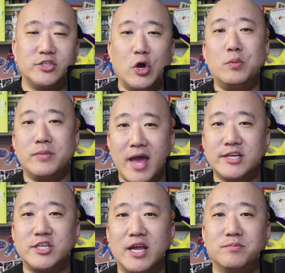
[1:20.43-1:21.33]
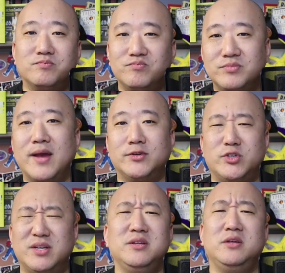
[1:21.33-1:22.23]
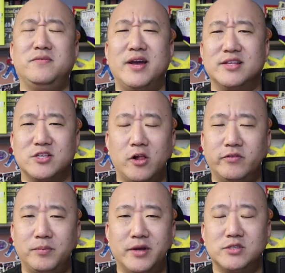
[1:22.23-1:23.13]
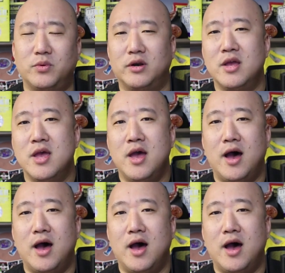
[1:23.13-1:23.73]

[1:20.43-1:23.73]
So hashtag chemistry. You find this all over the place where,